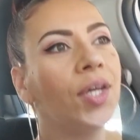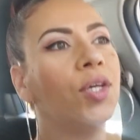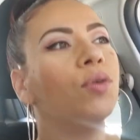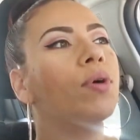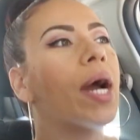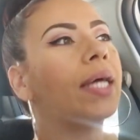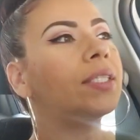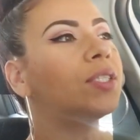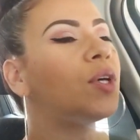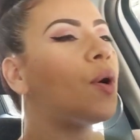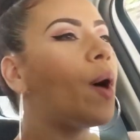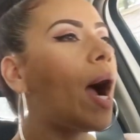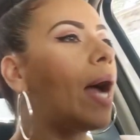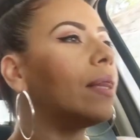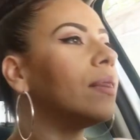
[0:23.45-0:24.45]
You guys know
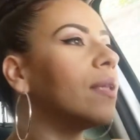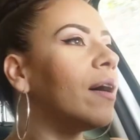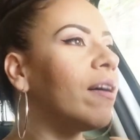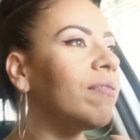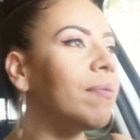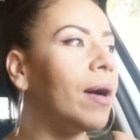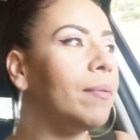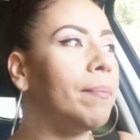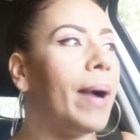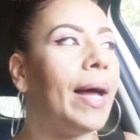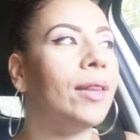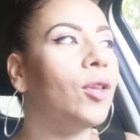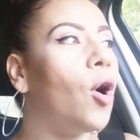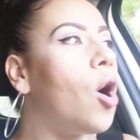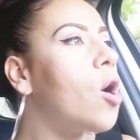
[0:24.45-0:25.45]
I love my
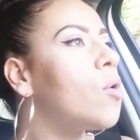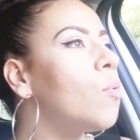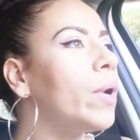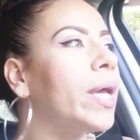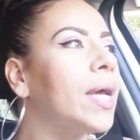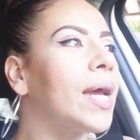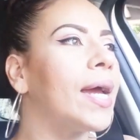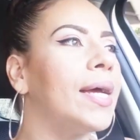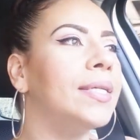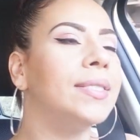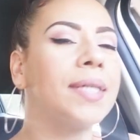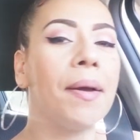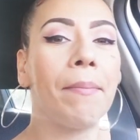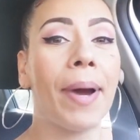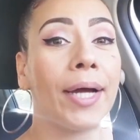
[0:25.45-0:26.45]
long weekends
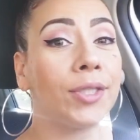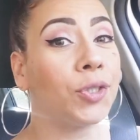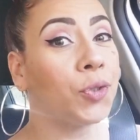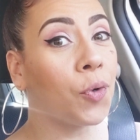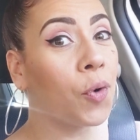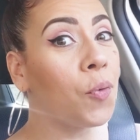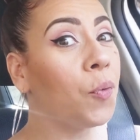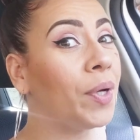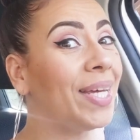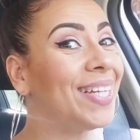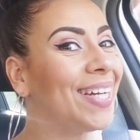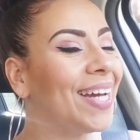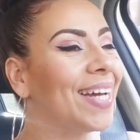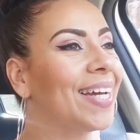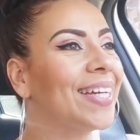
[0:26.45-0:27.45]
and my short week
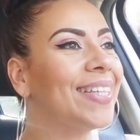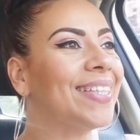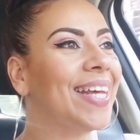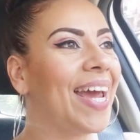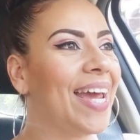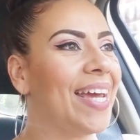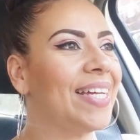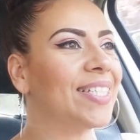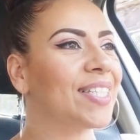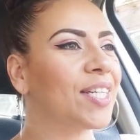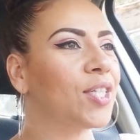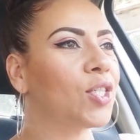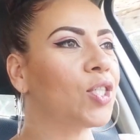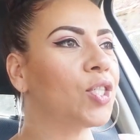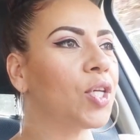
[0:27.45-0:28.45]
days.
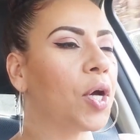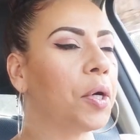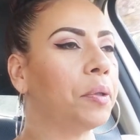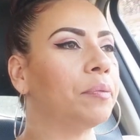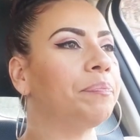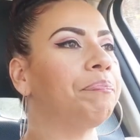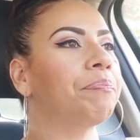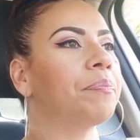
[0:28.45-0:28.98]
So